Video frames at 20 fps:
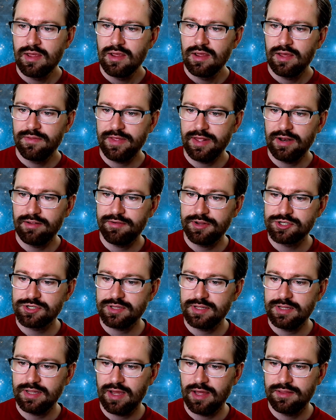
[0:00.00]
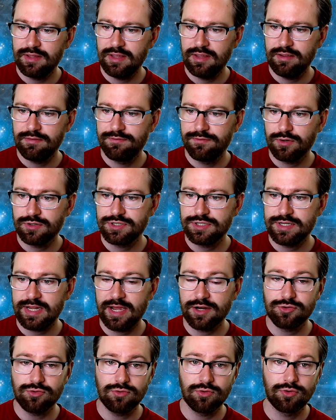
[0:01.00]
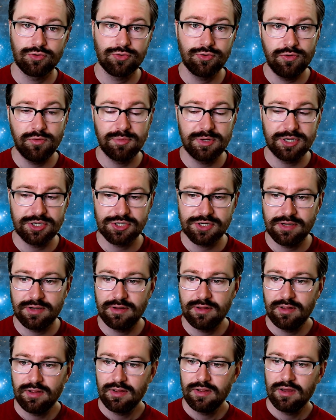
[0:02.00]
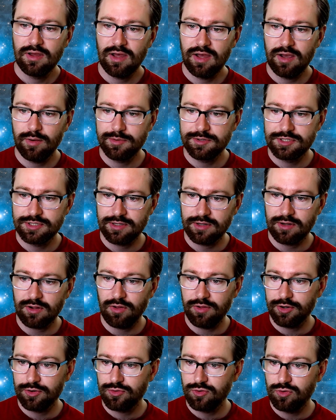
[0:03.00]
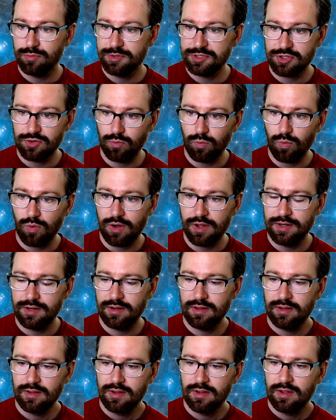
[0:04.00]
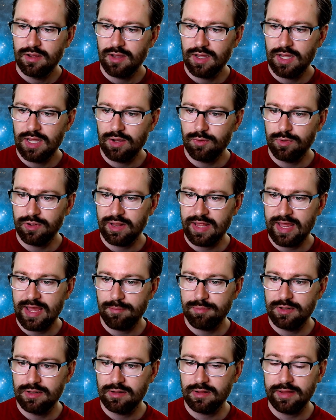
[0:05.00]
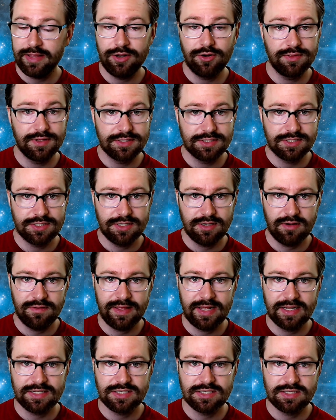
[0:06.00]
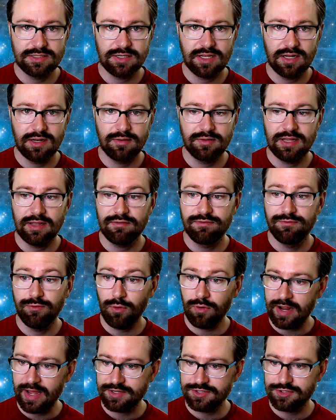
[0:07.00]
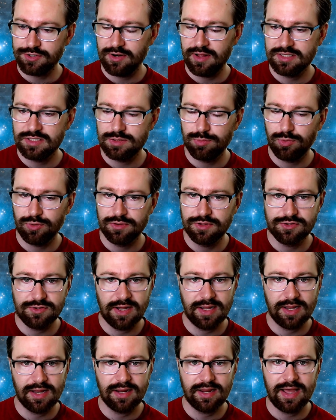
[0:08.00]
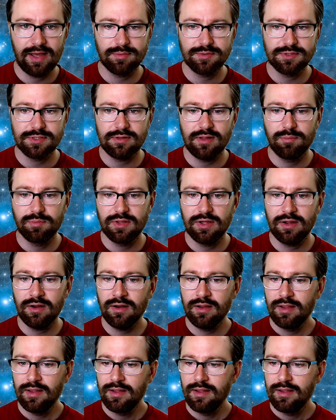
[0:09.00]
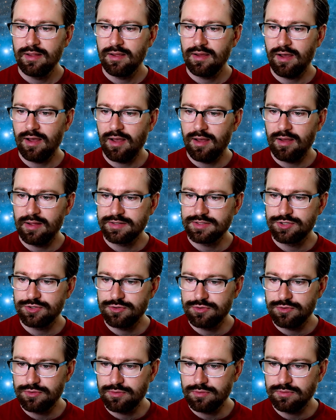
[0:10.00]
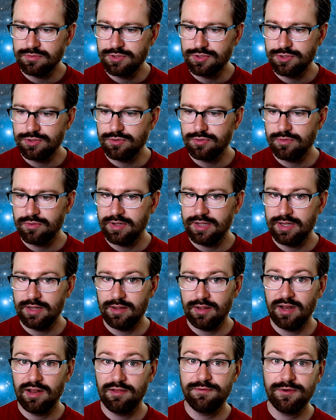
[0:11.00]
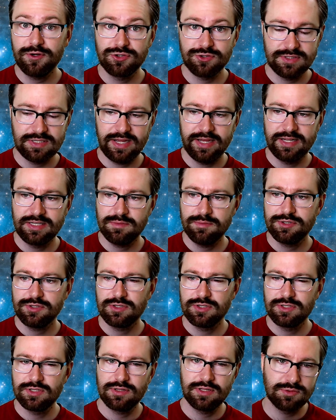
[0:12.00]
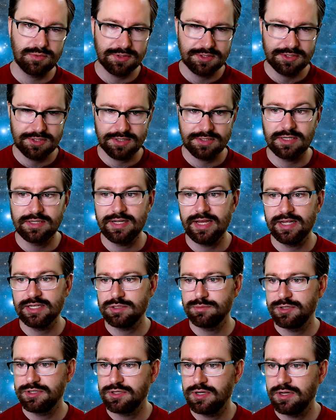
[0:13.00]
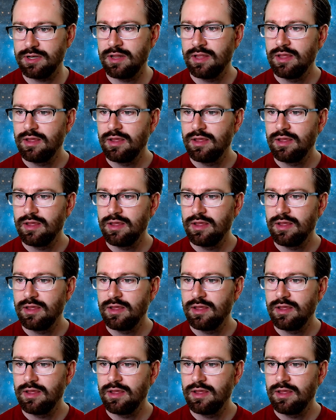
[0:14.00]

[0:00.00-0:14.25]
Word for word: And then eventually uh, the first actual crewed mission, uh, which they're calling Crew Mission 1, uh, will happen later this year, and that's going to take four astronauts aboard the Dragon capsule up there uh, to do an, an, official science mission. So this was just a test mission,